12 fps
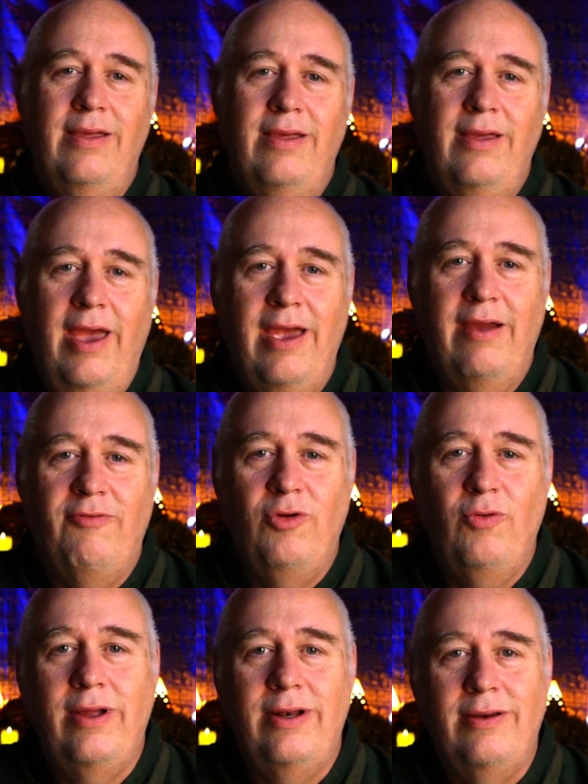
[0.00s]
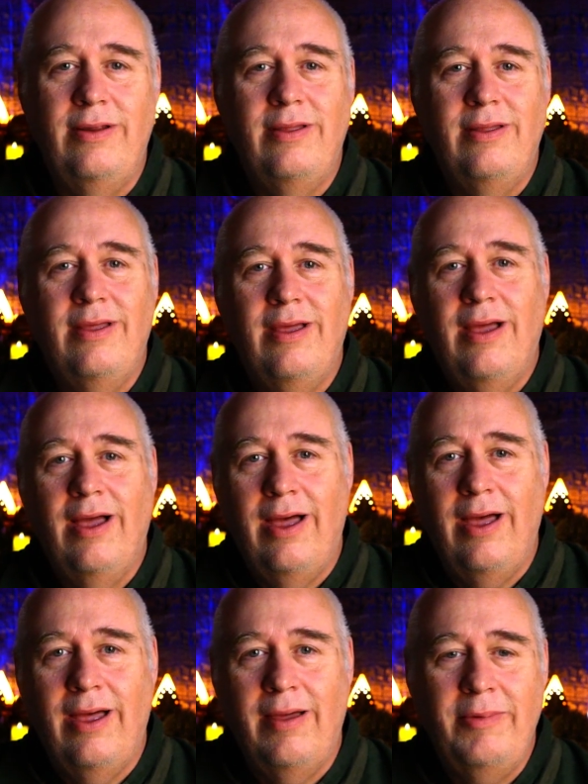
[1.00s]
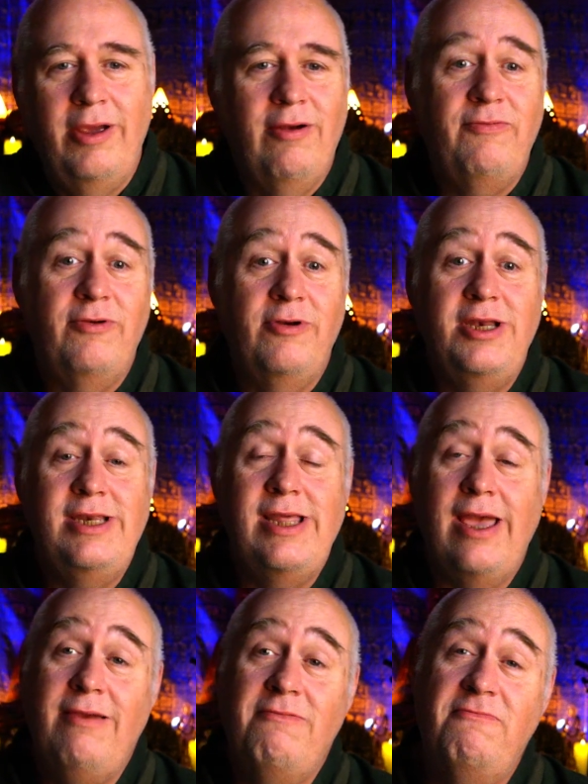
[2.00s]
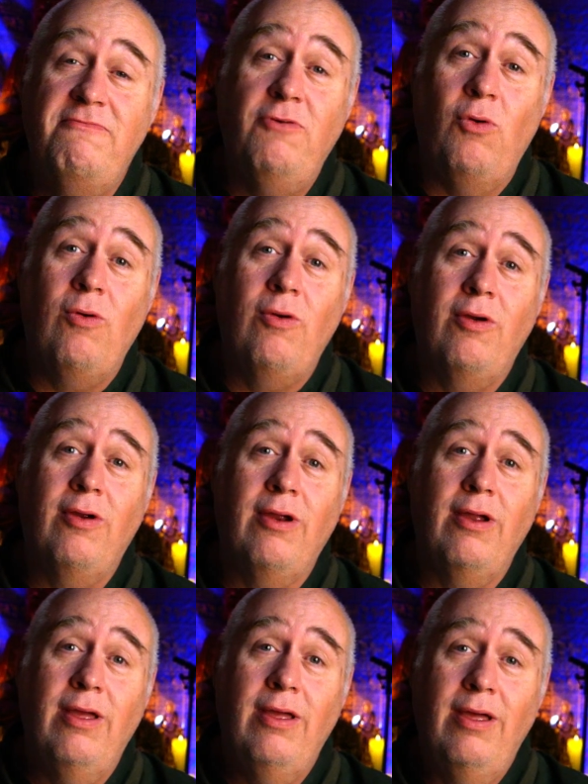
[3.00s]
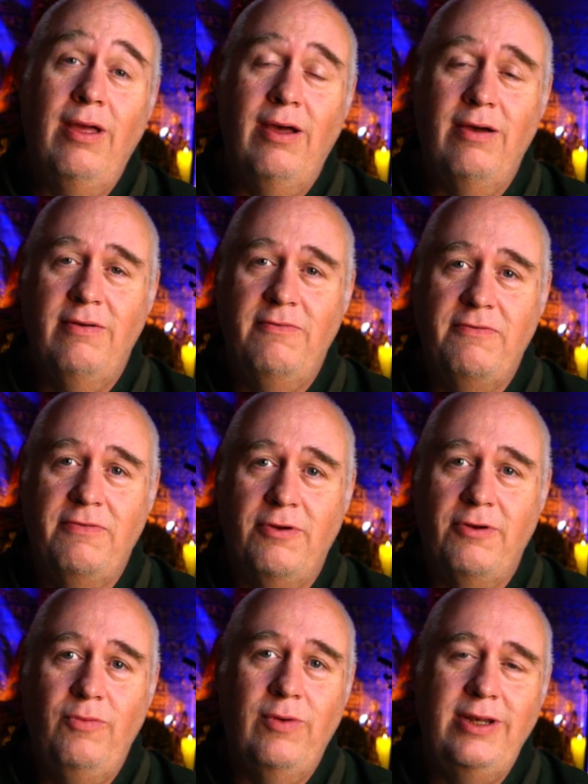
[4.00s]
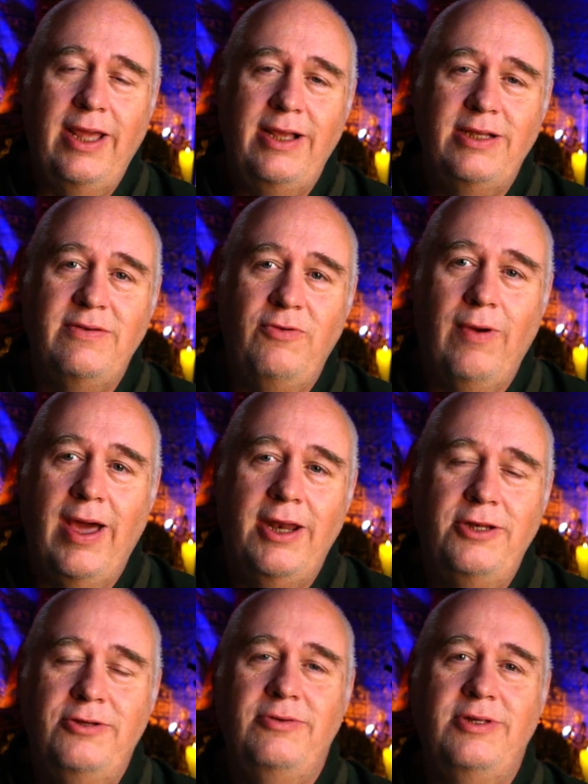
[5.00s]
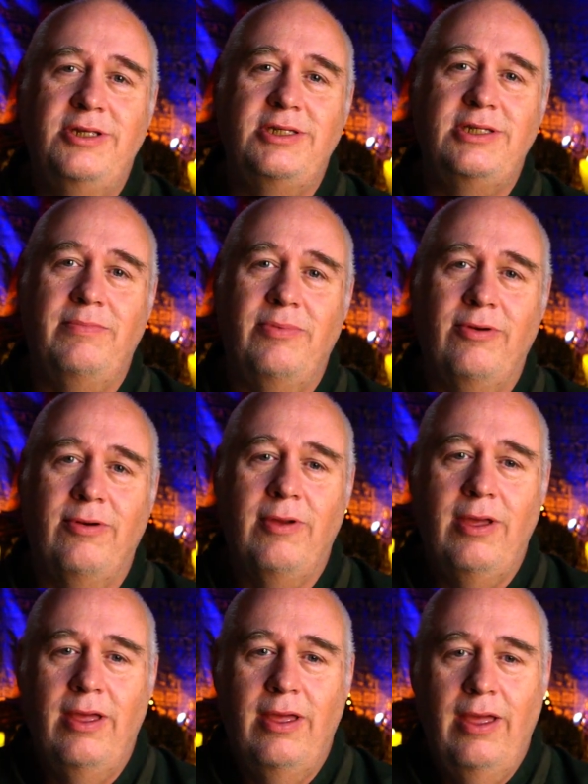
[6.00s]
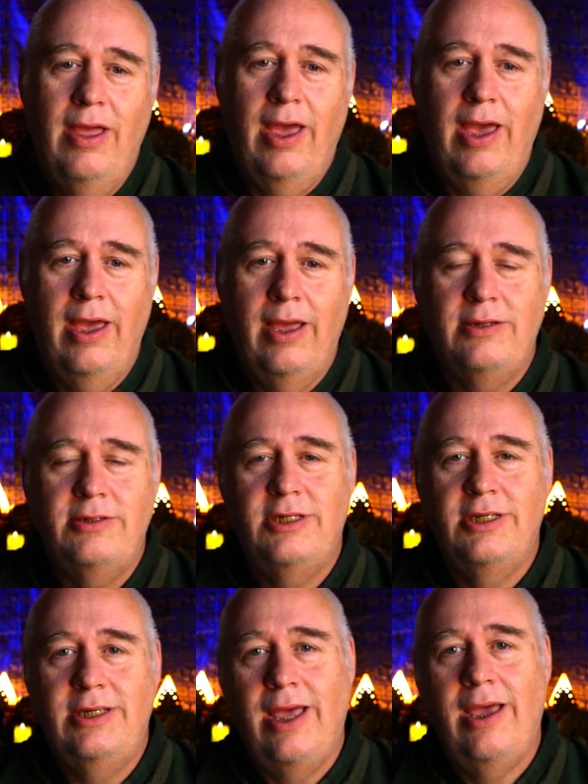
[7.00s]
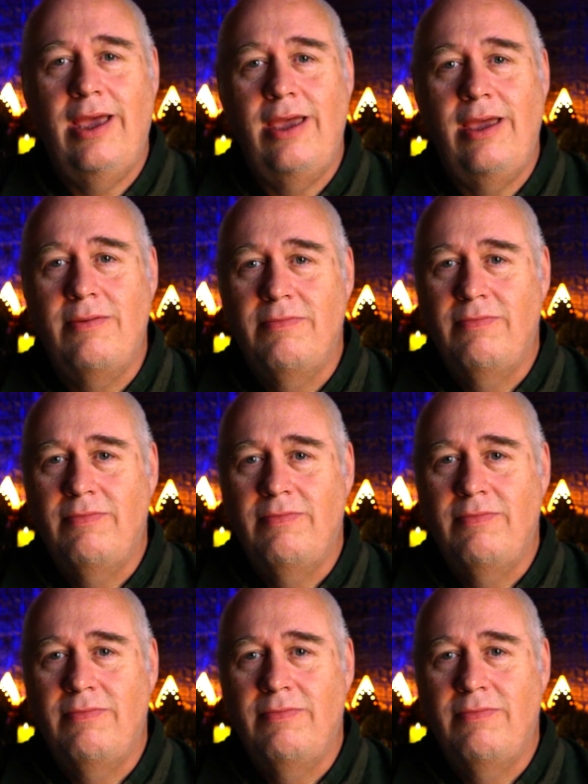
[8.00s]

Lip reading: Hey everyone, I'm here for day four of 31 Days of Gratitude in December. And today